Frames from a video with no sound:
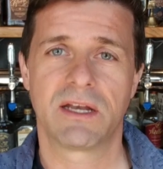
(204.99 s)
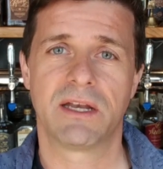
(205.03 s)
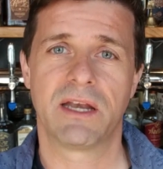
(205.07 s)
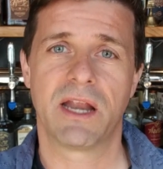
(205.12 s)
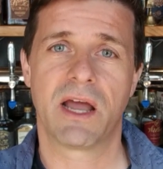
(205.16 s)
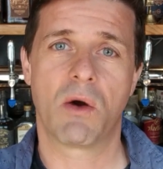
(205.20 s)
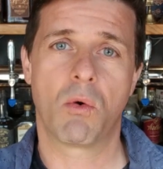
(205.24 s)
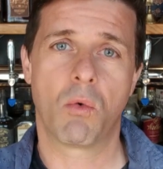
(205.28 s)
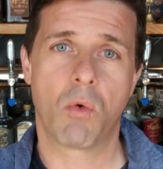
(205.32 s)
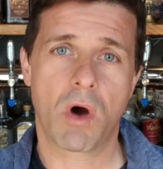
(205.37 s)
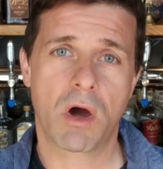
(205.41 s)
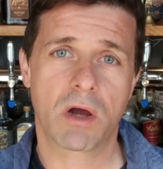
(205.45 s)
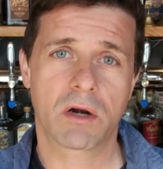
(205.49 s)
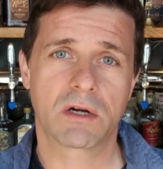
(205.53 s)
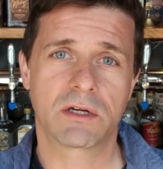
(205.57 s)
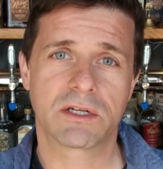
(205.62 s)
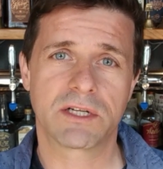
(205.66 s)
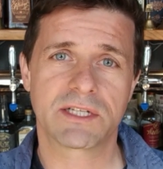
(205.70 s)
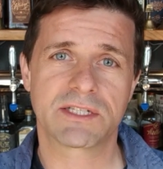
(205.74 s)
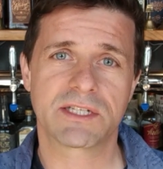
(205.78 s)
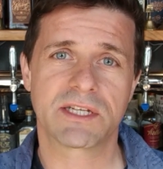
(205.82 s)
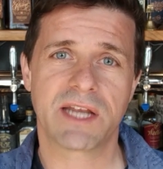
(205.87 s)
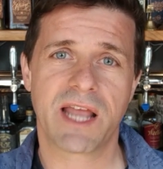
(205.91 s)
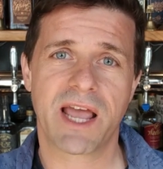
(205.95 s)
Now, water
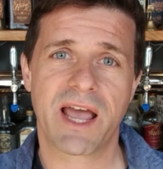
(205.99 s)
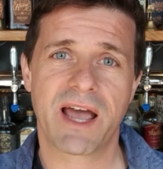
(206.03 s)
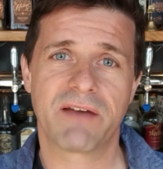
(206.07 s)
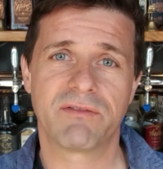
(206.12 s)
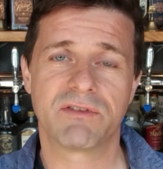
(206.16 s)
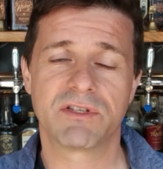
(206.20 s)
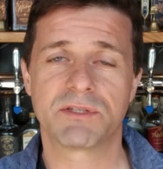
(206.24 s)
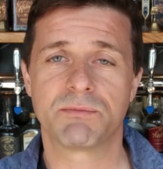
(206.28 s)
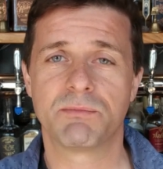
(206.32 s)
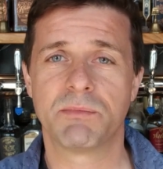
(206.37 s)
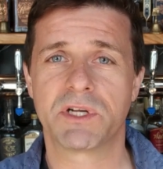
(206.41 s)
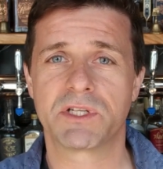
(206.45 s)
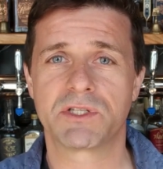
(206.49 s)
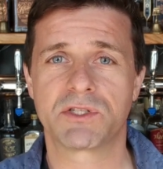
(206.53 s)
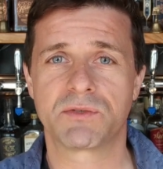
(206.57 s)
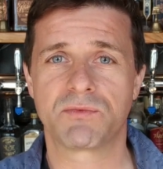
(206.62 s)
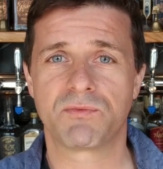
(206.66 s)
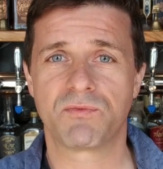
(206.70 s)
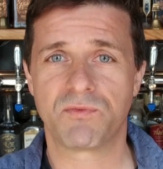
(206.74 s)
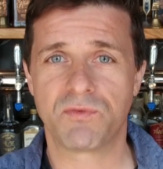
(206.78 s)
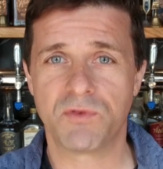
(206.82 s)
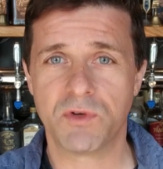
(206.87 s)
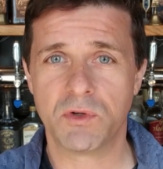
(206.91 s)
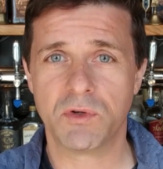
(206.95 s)
doesn't have as much
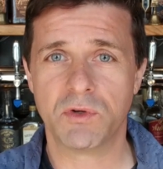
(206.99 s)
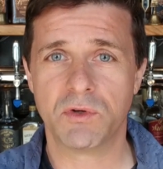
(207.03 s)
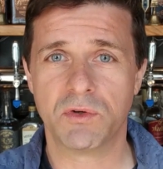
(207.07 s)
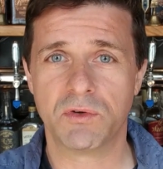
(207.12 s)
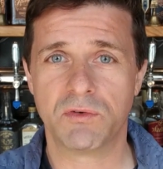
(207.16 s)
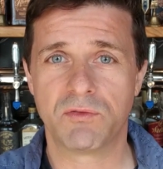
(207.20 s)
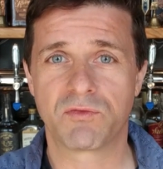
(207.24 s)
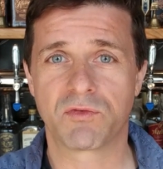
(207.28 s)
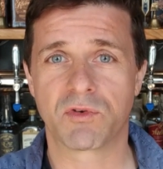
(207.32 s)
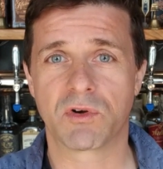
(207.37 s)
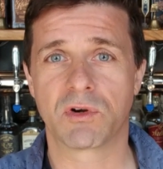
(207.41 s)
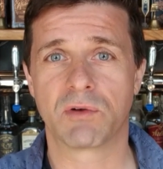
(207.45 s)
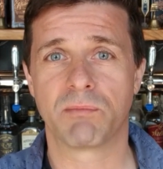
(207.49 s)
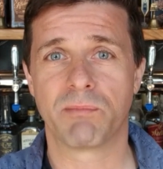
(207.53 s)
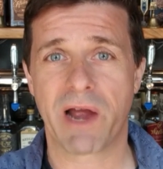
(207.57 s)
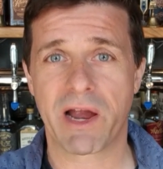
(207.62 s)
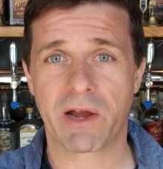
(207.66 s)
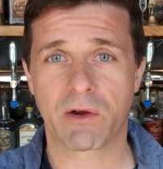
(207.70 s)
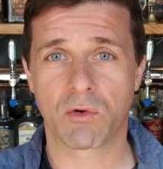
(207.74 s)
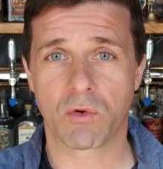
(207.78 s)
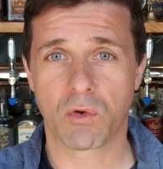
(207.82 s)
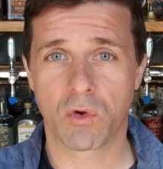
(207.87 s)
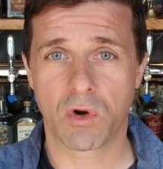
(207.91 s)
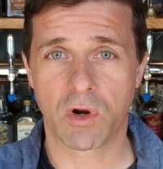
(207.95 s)
food for
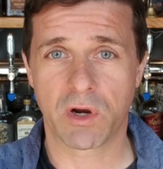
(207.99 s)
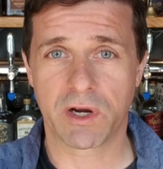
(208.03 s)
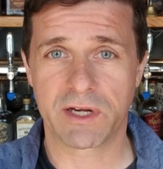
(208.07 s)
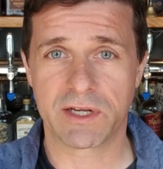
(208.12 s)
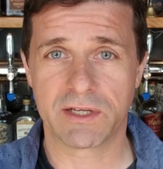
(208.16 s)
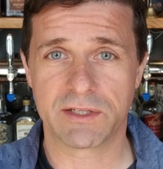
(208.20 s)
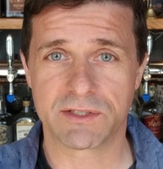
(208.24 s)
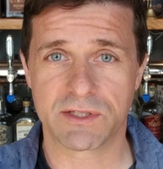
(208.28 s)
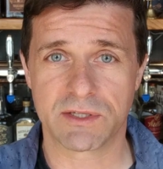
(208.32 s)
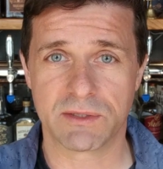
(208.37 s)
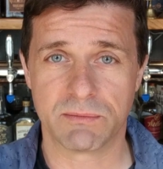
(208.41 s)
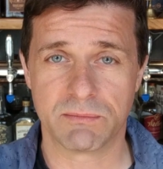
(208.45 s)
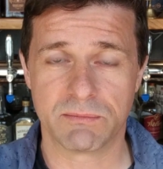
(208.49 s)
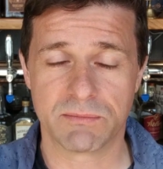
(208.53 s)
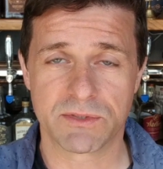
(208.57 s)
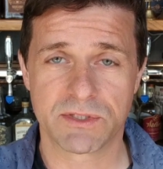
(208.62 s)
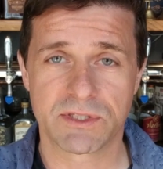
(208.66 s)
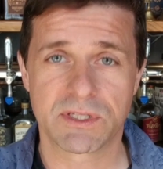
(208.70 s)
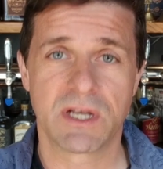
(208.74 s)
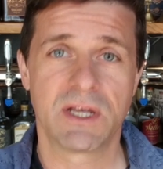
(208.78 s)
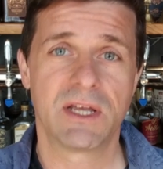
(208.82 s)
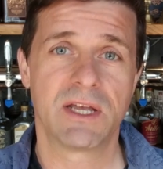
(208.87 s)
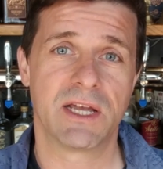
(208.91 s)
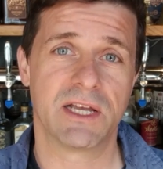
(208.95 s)

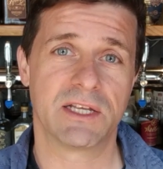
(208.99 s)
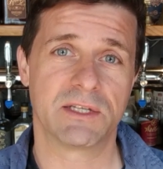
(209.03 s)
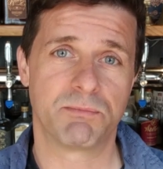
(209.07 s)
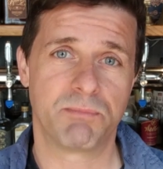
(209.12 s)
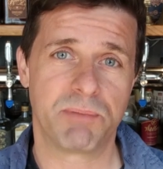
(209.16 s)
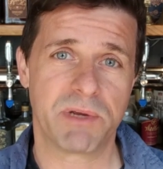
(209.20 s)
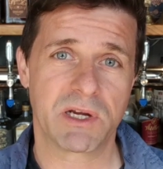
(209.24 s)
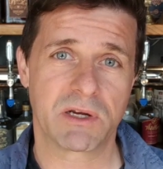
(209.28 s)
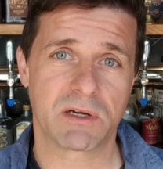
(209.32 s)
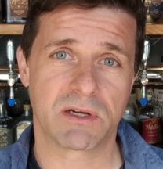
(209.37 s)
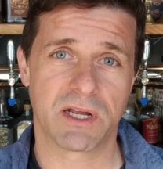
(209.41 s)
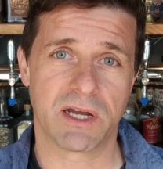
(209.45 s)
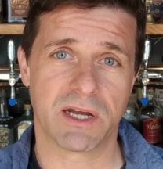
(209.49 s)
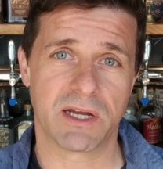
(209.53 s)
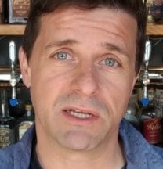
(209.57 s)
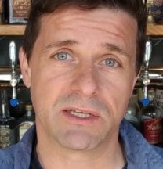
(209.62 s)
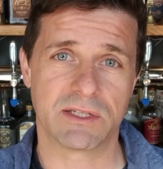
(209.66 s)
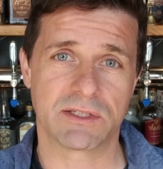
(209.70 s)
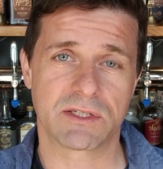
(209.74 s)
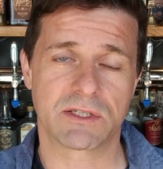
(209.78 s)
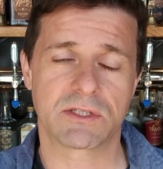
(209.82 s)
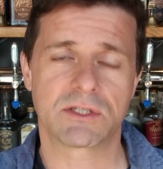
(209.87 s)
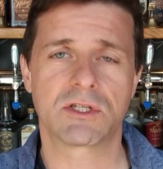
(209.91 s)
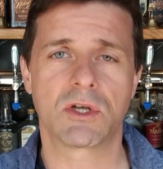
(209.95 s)
microorganisms as beer
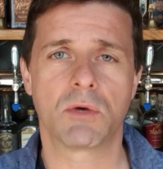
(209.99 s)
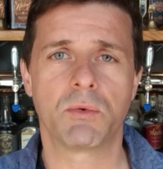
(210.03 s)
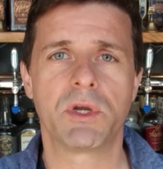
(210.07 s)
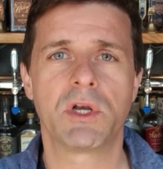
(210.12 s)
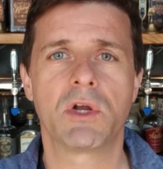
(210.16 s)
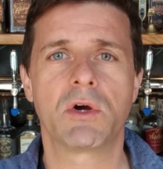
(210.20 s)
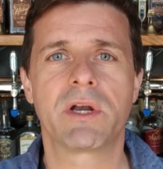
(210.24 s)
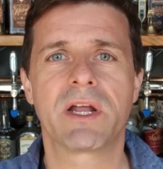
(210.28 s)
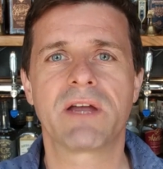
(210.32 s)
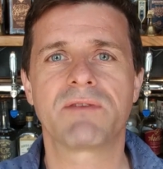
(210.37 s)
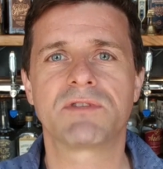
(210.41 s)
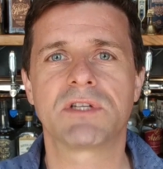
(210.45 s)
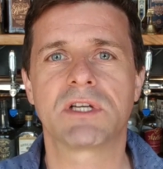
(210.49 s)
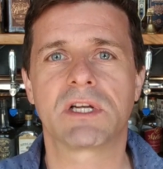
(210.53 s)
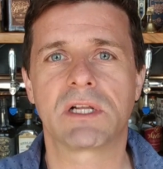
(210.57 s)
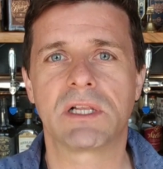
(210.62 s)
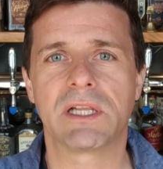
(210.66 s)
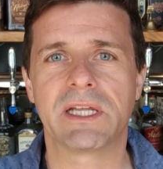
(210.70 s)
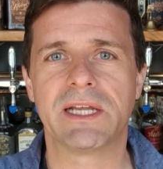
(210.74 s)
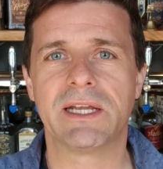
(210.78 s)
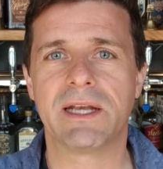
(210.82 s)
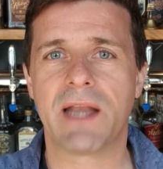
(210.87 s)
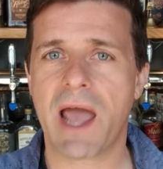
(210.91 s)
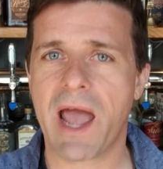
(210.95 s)
does, so we don't have to
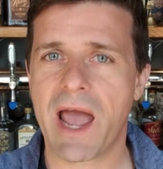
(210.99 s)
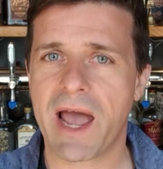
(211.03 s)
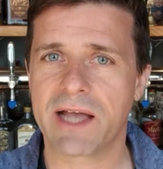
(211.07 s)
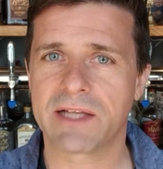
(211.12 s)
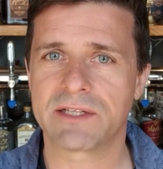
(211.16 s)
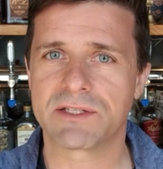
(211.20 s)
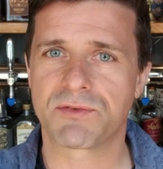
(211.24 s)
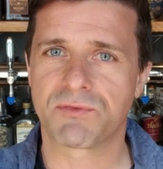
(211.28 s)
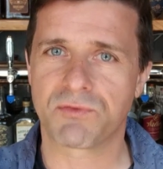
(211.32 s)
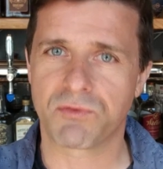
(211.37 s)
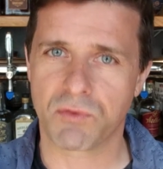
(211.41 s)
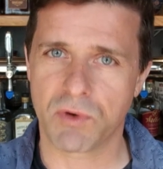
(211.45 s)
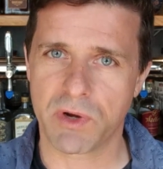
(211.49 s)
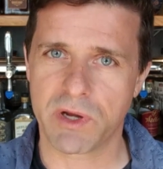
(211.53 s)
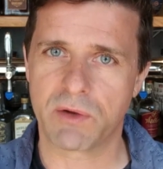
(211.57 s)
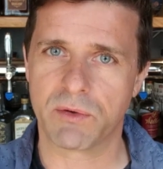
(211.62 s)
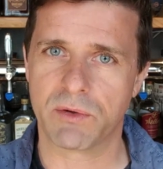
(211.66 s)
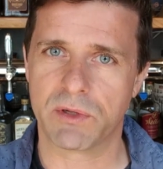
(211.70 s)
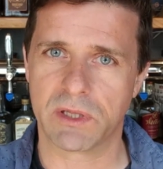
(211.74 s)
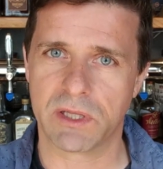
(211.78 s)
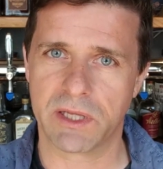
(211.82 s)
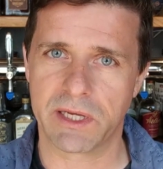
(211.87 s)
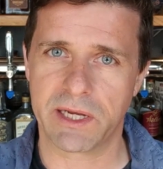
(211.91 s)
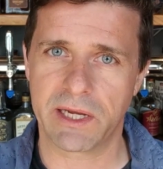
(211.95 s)
clean as
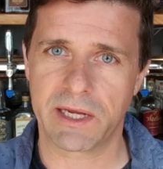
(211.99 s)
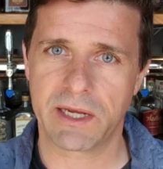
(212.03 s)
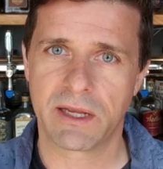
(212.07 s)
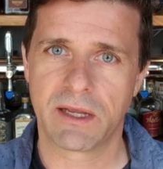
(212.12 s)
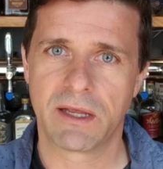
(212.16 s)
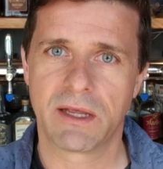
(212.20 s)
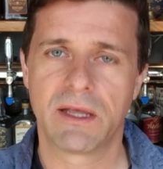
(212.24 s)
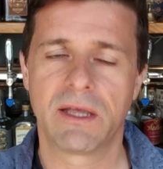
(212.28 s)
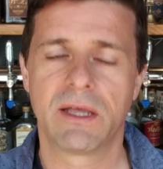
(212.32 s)
frequently.